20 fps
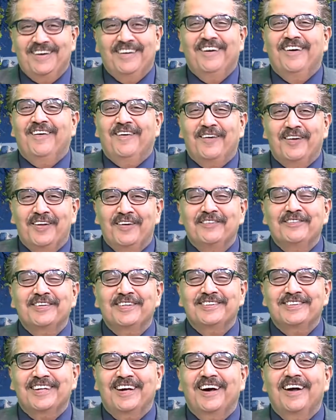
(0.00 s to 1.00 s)
All of
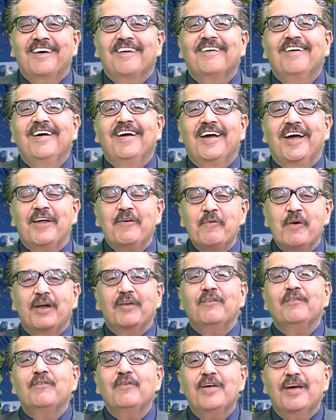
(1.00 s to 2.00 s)
us are. And
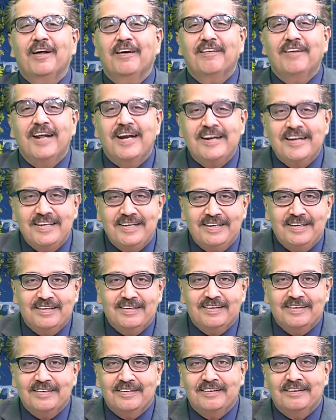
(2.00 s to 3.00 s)
when we are ready
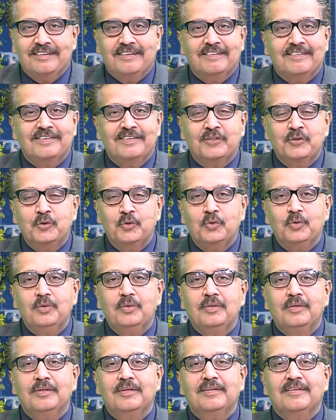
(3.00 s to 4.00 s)

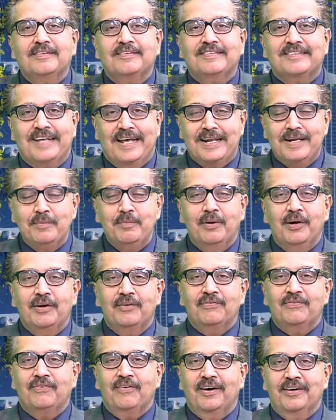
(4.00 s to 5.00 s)
to
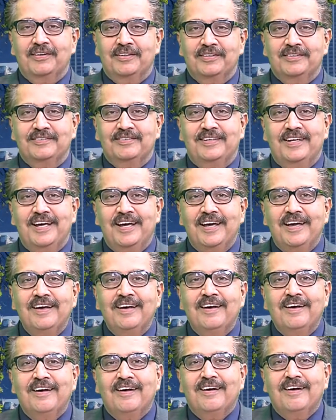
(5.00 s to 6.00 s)
celebrate Father's Day,
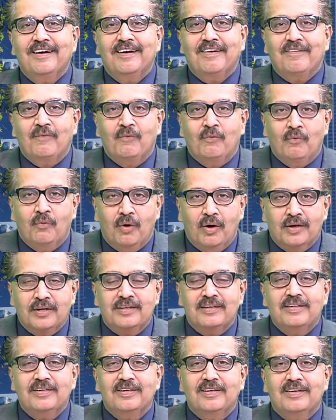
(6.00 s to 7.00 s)

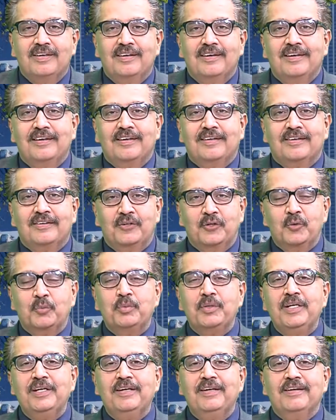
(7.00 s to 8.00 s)
what could
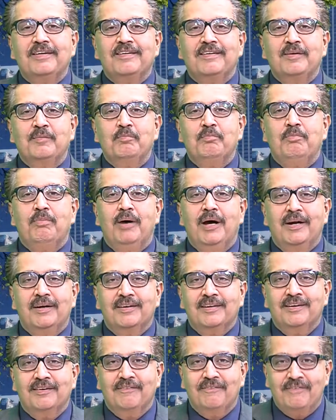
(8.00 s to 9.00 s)
be the
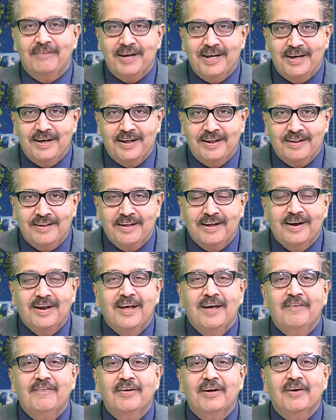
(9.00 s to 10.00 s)
better way than
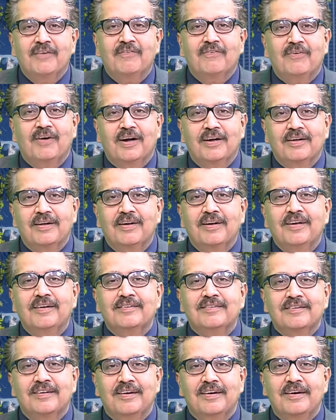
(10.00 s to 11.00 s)
having a father and
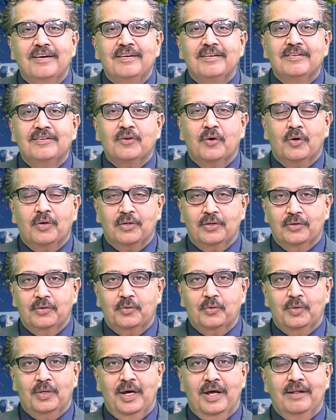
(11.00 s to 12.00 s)
son talking
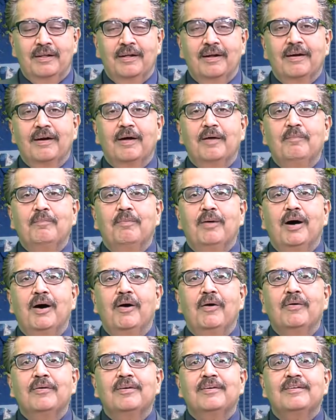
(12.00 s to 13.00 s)
together
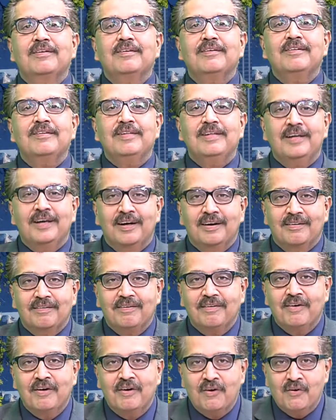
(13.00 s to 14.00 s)
about their
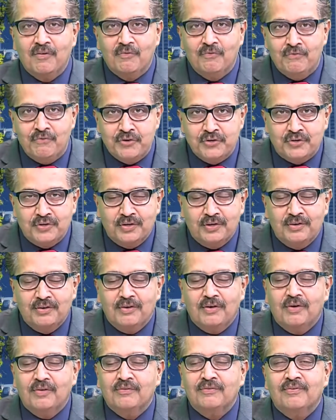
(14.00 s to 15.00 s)
vision
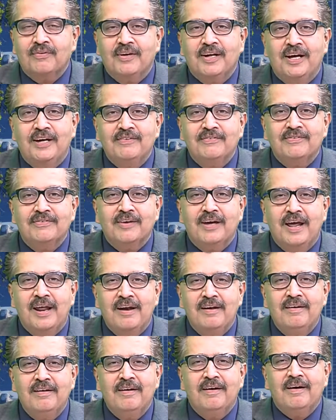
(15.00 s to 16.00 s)
of life
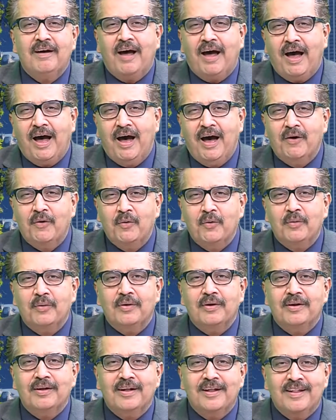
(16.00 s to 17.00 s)
and how
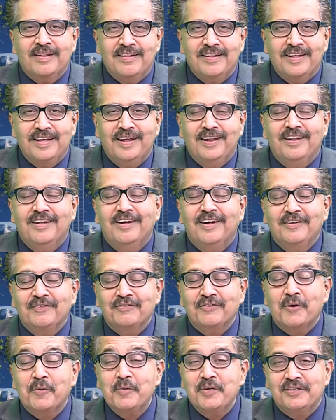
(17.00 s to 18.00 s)
they learn
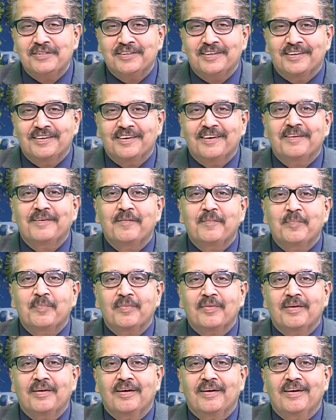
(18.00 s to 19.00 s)
from each other?
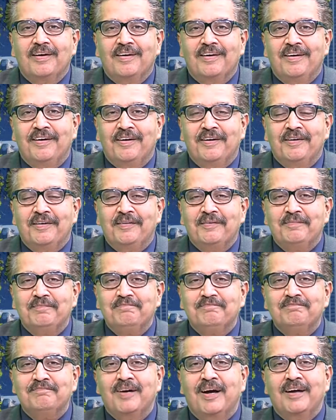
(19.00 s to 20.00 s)

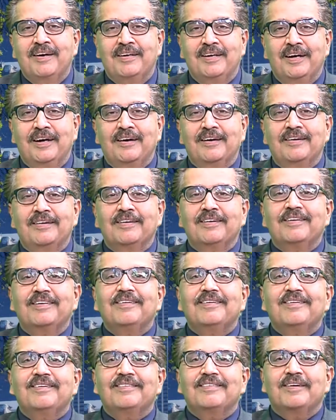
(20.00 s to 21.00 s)
I take
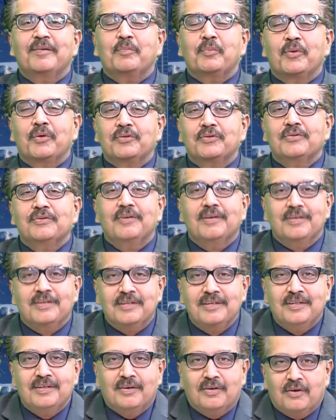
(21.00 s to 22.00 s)
this
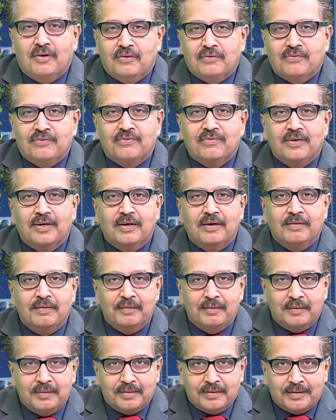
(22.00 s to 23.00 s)
opportunity of
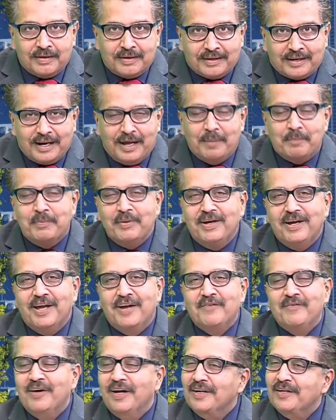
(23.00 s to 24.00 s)
clapping
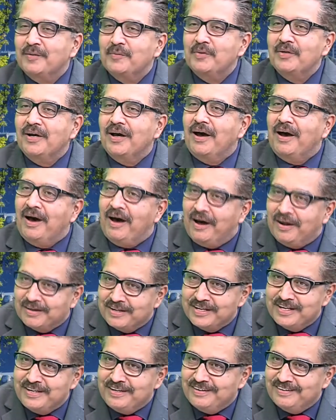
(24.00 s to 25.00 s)
and welcoming
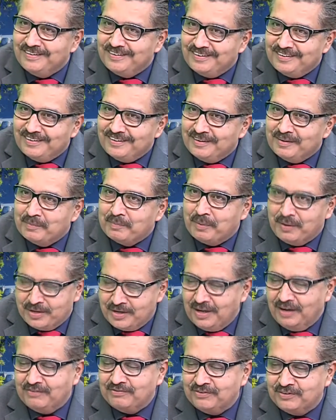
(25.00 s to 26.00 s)
Adi
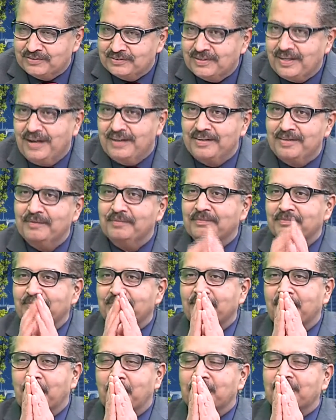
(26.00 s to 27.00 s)
Pandya first. Adi,
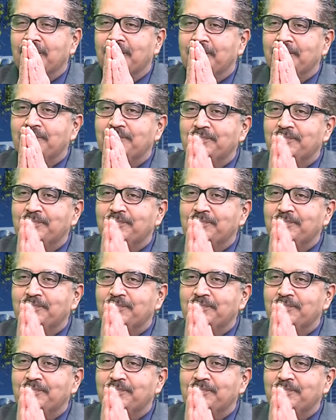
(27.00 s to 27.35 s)
namaste.